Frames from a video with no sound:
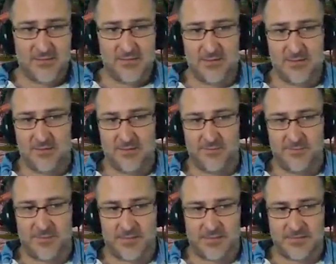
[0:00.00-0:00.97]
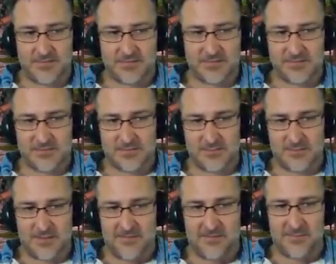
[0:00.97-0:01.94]
you know, because
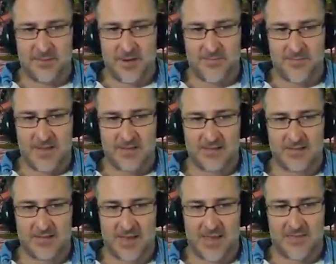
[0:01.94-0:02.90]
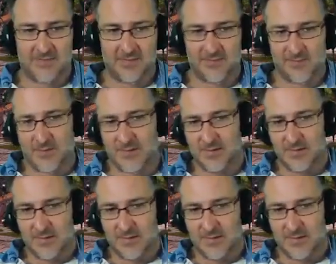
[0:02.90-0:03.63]
every pally can have it, but